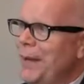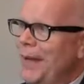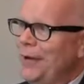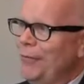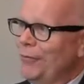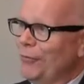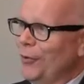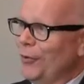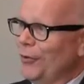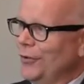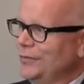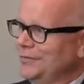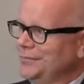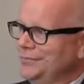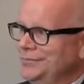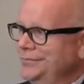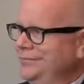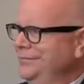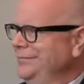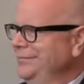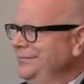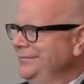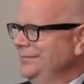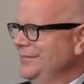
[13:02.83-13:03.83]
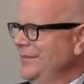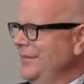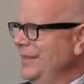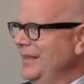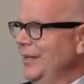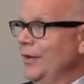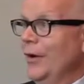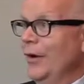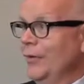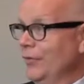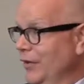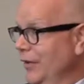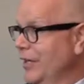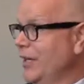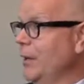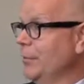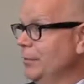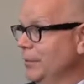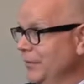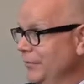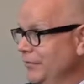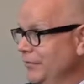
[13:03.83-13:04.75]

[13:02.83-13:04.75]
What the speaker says: payroll. Every couple